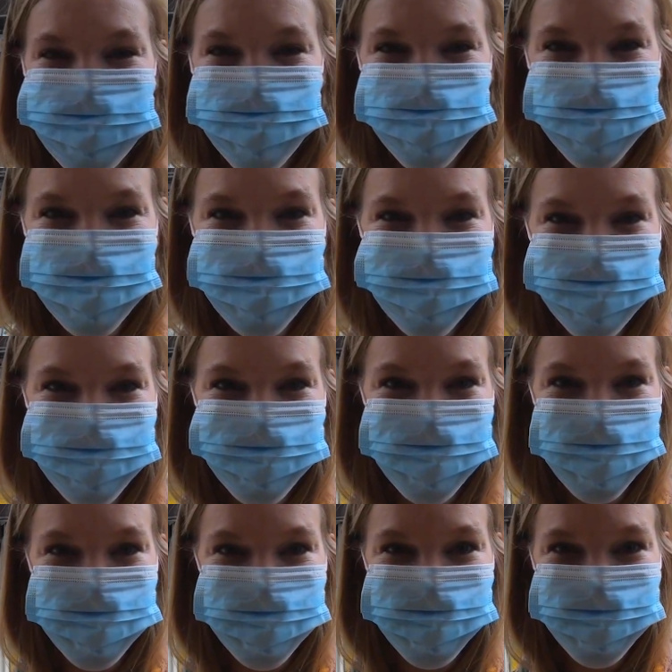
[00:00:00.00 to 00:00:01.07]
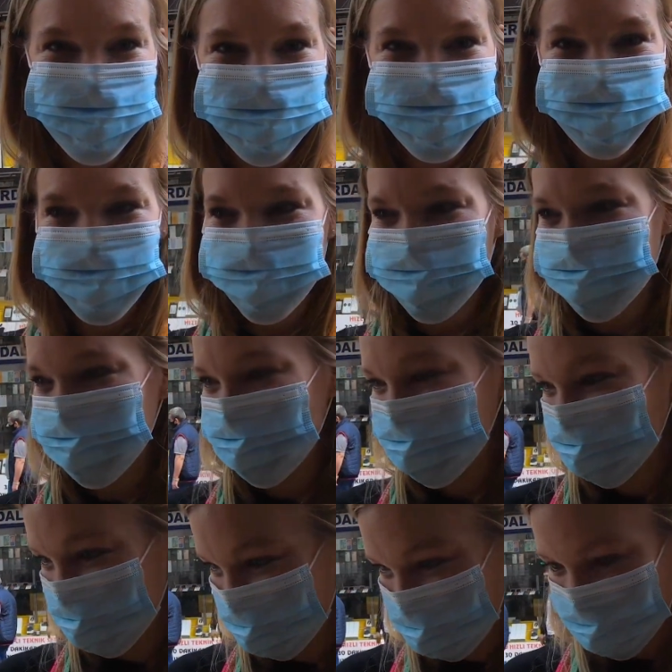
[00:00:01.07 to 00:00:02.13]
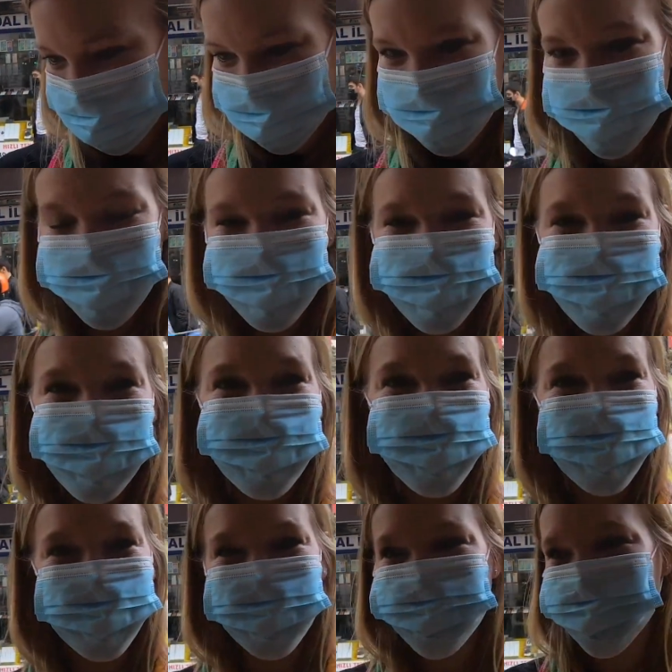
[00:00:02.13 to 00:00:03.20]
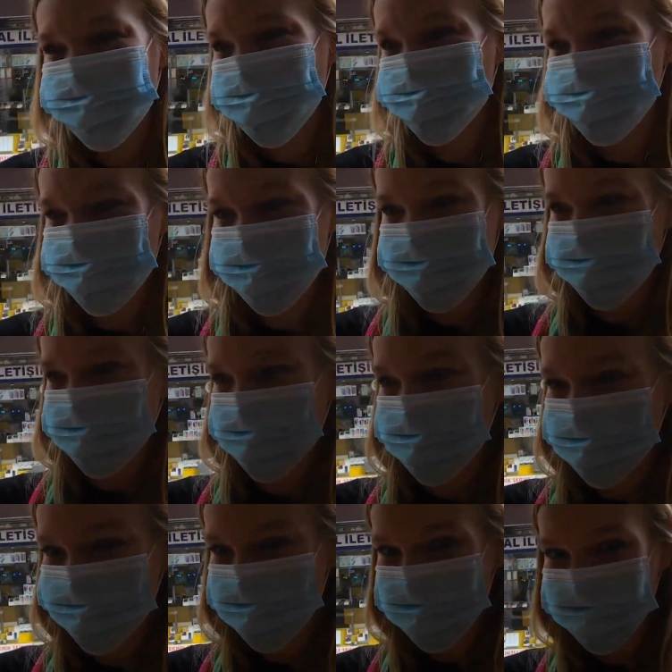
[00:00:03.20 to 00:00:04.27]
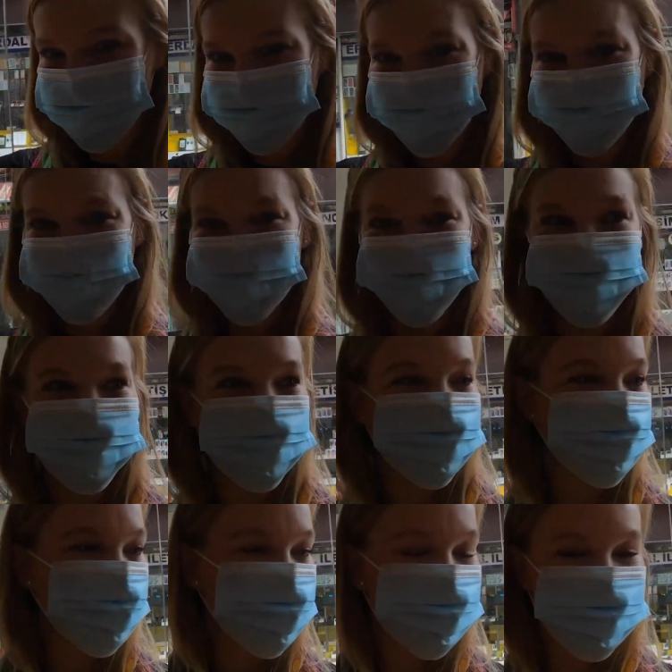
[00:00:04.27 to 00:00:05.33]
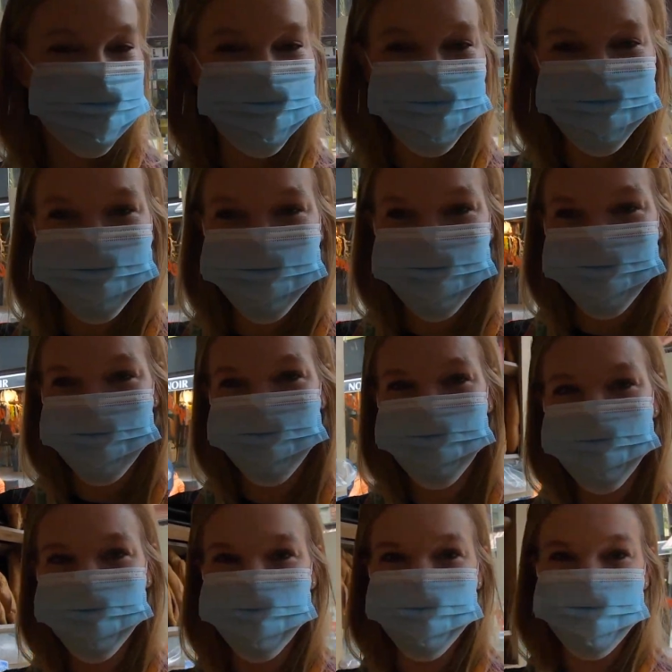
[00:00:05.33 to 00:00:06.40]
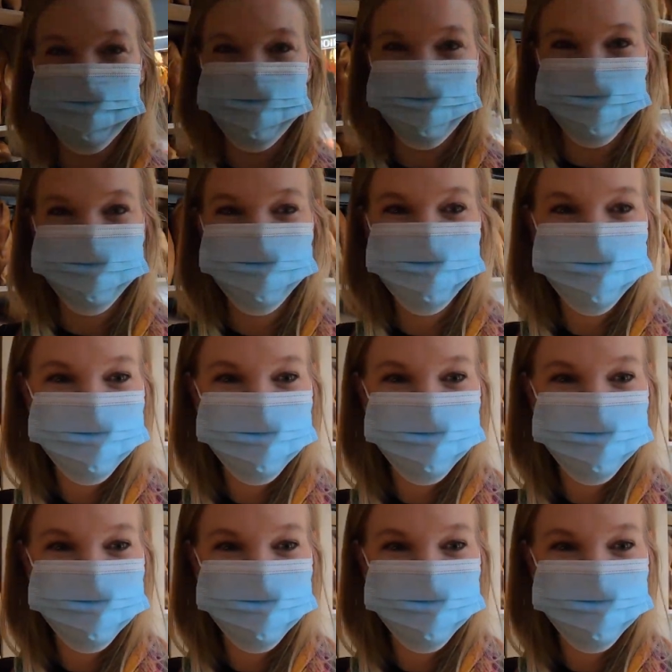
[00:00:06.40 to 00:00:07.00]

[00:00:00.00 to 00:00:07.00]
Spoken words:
much every meal in Turkey has some kind of bread with it, and their bakeries are just incredible. This smells so good in here.